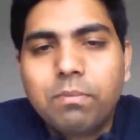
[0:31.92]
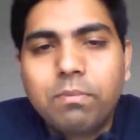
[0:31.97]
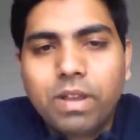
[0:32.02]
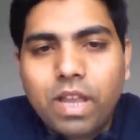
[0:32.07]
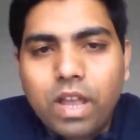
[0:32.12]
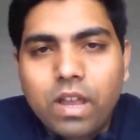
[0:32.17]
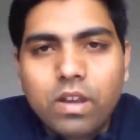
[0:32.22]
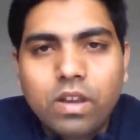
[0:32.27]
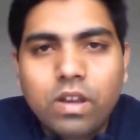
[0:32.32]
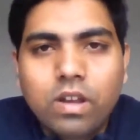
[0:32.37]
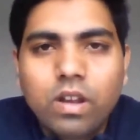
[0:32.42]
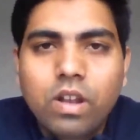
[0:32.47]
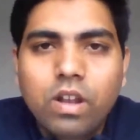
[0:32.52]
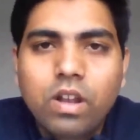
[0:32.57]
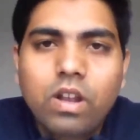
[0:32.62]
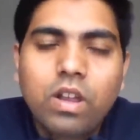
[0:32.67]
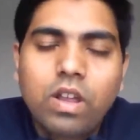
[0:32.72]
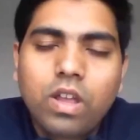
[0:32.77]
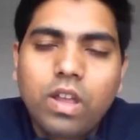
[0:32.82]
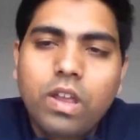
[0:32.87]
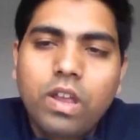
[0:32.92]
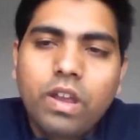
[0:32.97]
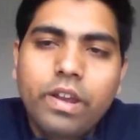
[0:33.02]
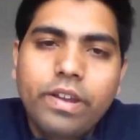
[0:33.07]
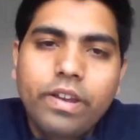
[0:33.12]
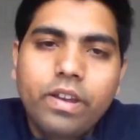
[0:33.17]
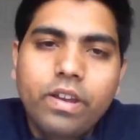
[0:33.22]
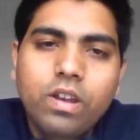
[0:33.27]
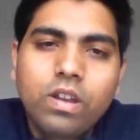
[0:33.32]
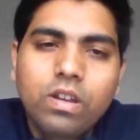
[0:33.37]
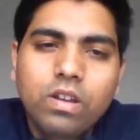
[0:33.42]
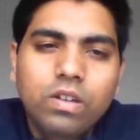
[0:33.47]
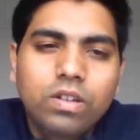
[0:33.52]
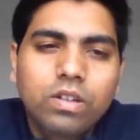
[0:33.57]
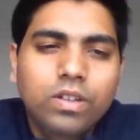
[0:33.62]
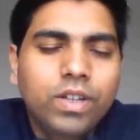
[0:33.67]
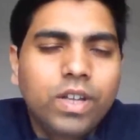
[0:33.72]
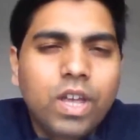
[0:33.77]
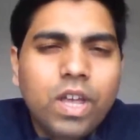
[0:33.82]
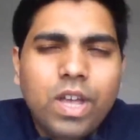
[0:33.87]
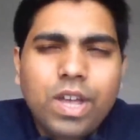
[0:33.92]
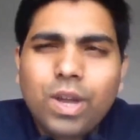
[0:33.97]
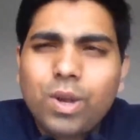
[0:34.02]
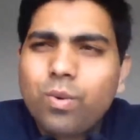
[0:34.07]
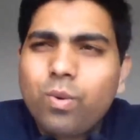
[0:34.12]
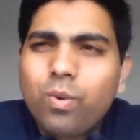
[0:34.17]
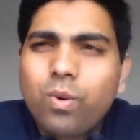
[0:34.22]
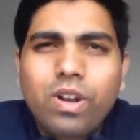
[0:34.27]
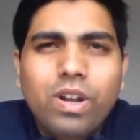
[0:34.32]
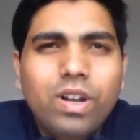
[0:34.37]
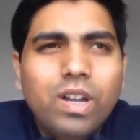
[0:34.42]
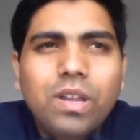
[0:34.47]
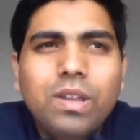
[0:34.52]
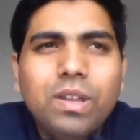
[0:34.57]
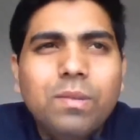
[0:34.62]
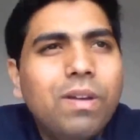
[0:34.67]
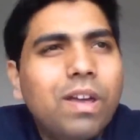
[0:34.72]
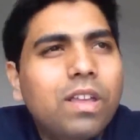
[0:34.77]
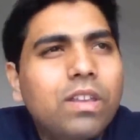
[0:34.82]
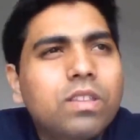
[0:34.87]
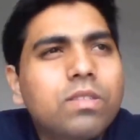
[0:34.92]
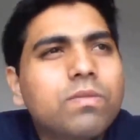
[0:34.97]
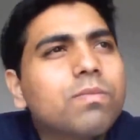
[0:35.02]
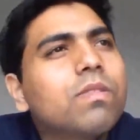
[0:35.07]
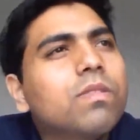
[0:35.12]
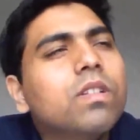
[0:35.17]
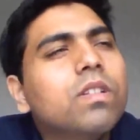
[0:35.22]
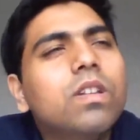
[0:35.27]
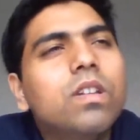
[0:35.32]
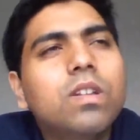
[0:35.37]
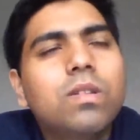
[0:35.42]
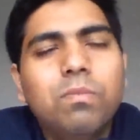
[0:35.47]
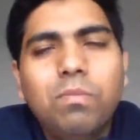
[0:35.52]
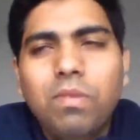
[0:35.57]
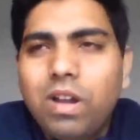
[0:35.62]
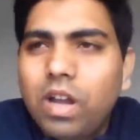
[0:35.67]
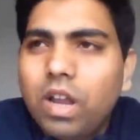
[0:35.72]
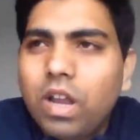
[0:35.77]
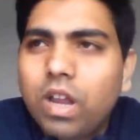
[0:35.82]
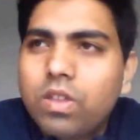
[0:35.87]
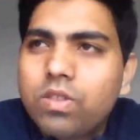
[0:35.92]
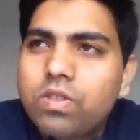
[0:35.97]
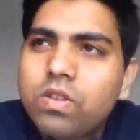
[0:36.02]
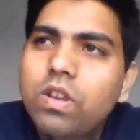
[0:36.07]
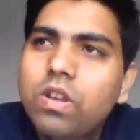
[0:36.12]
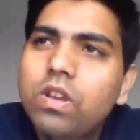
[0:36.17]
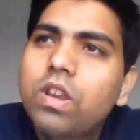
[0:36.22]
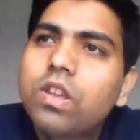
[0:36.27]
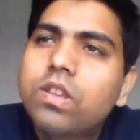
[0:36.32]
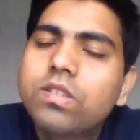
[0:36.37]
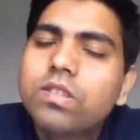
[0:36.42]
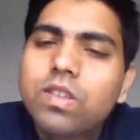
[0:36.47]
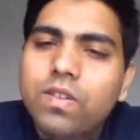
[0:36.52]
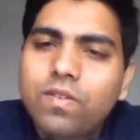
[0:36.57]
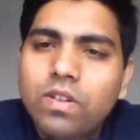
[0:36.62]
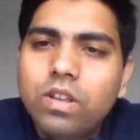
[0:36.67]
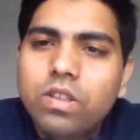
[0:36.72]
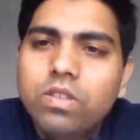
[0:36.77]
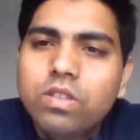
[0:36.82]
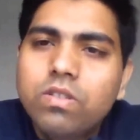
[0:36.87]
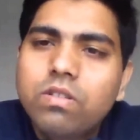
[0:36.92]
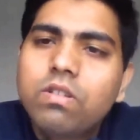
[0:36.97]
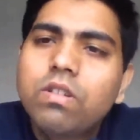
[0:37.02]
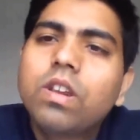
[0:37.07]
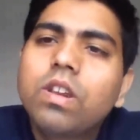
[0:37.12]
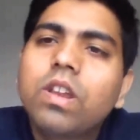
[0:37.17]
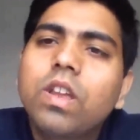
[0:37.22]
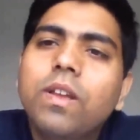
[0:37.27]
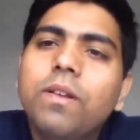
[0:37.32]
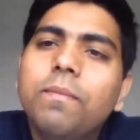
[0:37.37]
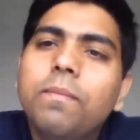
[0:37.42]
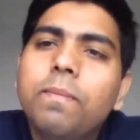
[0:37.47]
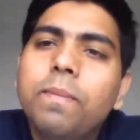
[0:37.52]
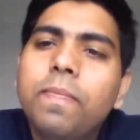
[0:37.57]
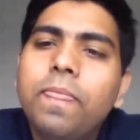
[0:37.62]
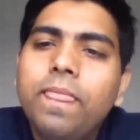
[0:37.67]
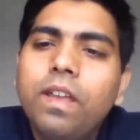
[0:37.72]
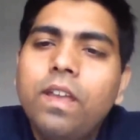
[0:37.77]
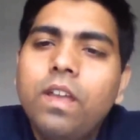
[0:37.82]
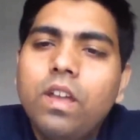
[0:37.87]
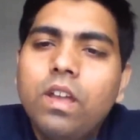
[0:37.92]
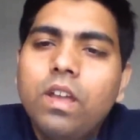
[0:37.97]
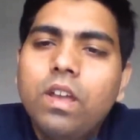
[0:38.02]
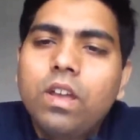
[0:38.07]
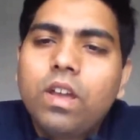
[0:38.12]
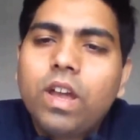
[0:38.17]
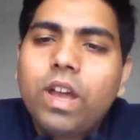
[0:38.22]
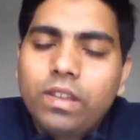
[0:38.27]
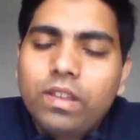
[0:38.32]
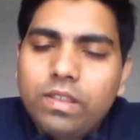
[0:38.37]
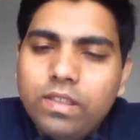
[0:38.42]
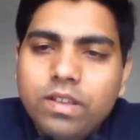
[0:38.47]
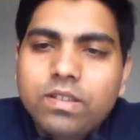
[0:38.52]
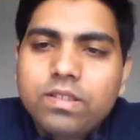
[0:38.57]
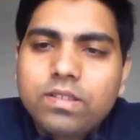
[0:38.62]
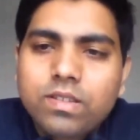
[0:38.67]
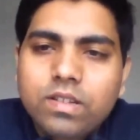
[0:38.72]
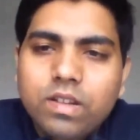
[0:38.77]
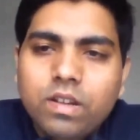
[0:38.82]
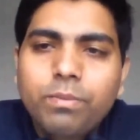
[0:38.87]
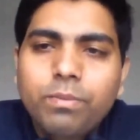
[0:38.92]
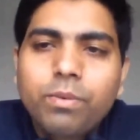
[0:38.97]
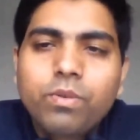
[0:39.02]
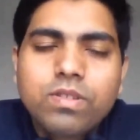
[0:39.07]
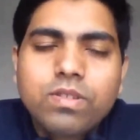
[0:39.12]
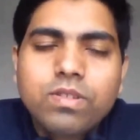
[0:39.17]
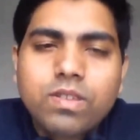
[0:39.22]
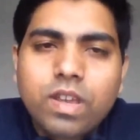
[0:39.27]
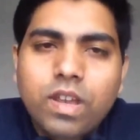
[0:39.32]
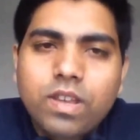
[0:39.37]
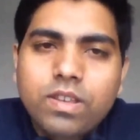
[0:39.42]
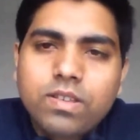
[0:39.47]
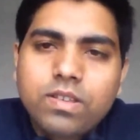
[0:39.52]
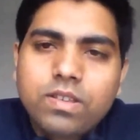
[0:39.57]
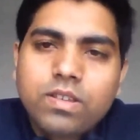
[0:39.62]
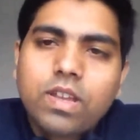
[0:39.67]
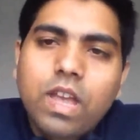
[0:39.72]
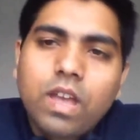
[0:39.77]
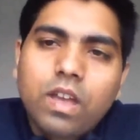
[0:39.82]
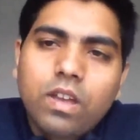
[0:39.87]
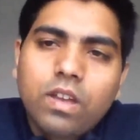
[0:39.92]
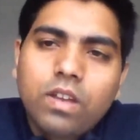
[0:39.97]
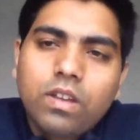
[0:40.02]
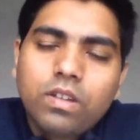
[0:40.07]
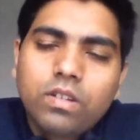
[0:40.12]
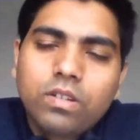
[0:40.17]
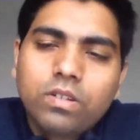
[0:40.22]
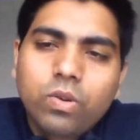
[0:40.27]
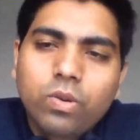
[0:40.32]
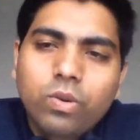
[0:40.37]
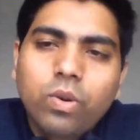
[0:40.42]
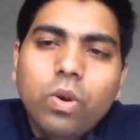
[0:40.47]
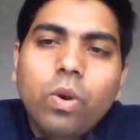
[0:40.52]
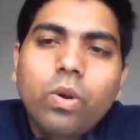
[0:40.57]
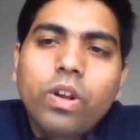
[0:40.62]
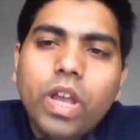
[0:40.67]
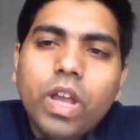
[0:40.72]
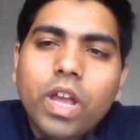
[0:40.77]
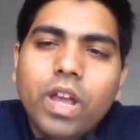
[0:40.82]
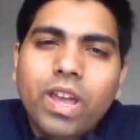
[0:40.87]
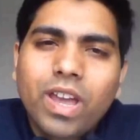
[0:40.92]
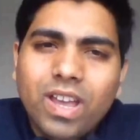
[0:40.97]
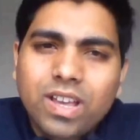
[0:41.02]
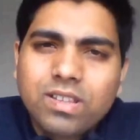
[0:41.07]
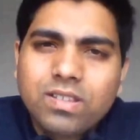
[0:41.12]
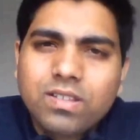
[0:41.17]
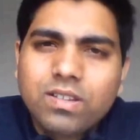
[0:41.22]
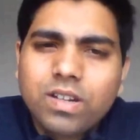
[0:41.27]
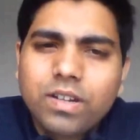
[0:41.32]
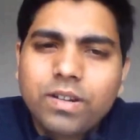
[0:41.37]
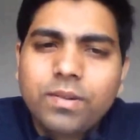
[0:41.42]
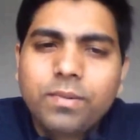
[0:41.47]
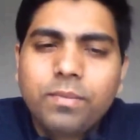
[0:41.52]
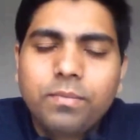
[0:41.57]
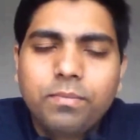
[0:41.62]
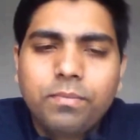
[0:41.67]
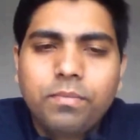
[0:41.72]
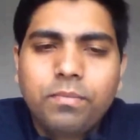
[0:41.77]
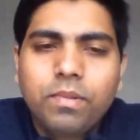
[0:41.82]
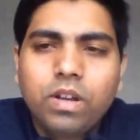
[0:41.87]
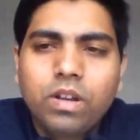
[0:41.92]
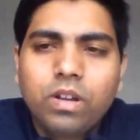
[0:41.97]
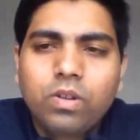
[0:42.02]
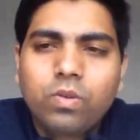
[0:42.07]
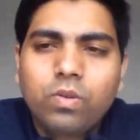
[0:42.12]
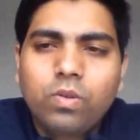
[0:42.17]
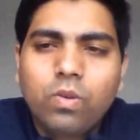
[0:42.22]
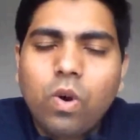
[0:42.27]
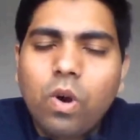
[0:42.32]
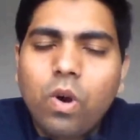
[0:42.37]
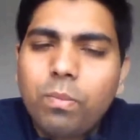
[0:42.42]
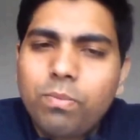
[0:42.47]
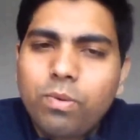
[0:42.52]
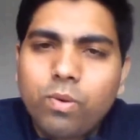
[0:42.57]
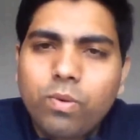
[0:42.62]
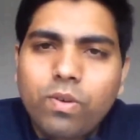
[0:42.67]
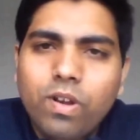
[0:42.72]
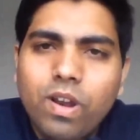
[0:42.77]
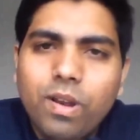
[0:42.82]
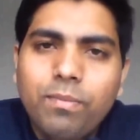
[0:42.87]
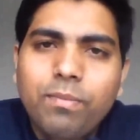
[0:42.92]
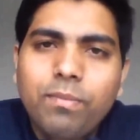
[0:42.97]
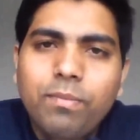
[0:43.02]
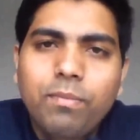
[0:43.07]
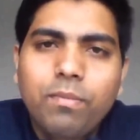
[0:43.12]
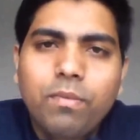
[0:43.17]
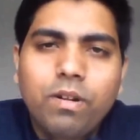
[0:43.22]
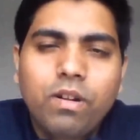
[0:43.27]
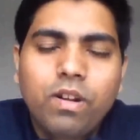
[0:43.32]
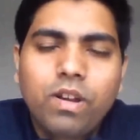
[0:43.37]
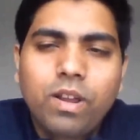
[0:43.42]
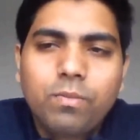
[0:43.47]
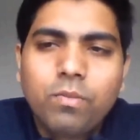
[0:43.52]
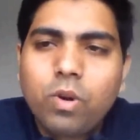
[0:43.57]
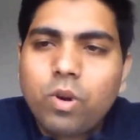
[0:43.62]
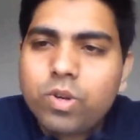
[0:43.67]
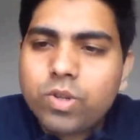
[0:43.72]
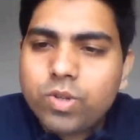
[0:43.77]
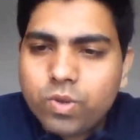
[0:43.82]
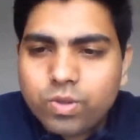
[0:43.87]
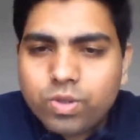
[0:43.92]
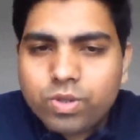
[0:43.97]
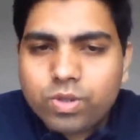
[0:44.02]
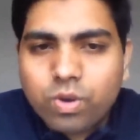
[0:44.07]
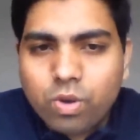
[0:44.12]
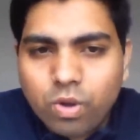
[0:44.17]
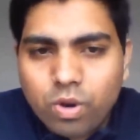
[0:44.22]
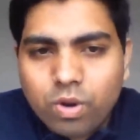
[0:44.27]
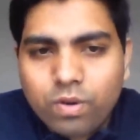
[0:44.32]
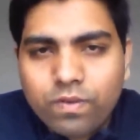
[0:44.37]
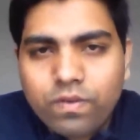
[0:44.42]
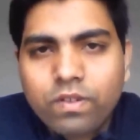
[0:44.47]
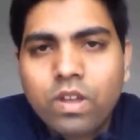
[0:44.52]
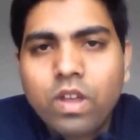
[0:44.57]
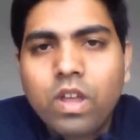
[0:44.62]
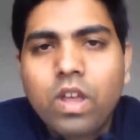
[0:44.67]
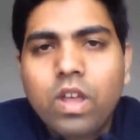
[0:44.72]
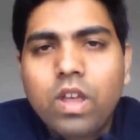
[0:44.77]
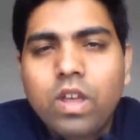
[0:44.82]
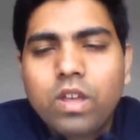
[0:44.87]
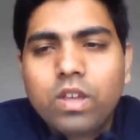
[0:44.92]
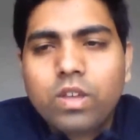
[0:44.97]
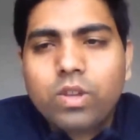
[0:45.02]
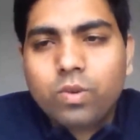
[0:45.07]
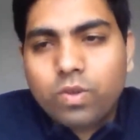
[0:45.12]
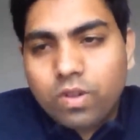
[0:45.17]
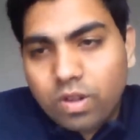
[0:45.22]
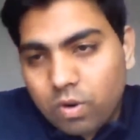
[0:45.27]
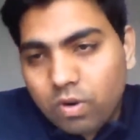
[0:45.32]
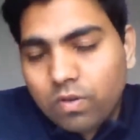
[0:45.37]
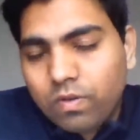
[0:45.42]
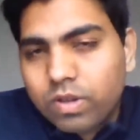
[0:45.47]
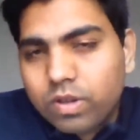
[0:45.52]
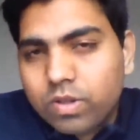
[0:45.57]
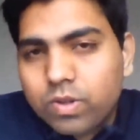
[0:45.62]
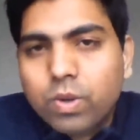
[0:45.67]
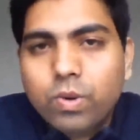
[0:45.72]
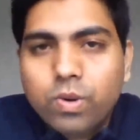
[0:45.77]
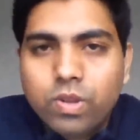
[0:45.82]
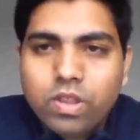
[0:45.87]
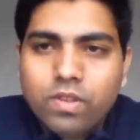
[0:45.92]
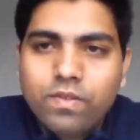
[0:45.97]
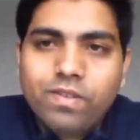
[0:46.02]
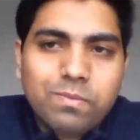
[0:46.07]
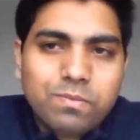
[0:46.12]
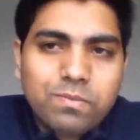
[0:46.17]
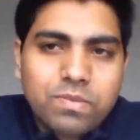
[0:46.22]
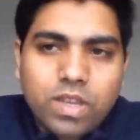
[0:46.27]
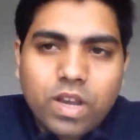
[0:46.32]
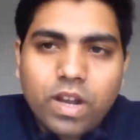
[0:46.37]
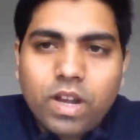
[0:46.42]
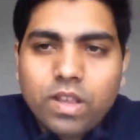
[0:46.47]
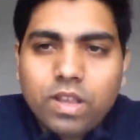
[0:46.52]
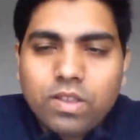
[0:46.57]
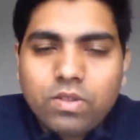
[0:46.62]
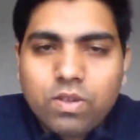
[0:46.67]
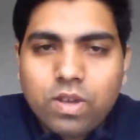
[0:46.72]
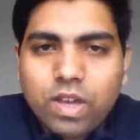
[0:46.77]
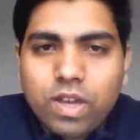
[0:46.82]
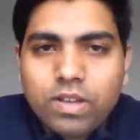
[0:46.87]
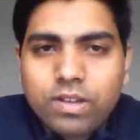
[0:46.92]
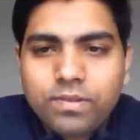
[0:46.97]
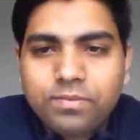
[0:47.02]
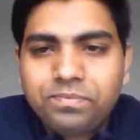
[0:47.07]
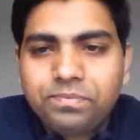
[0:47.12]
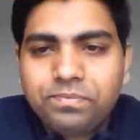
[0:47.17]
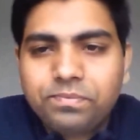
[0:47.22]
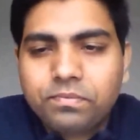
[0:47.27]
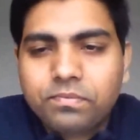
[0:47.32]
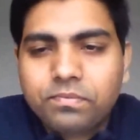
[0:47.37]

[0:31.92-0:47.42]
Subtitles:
like mechanical and quality management, building engineering, civil engineering. I think computer science in Concordia has a co-op program, but I'm not so sure of. You can always go to the website and check.